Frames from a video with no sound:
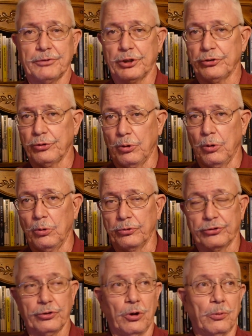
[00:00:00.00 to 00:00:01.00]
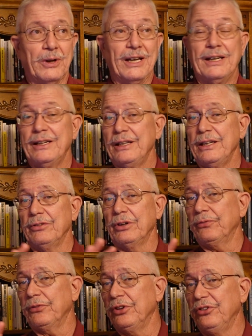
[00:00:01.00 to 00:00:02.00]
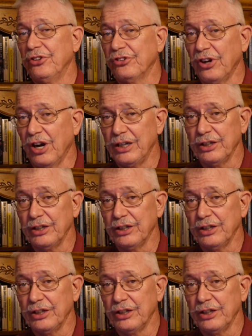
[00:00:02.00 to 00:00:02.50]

It's old. So even if the design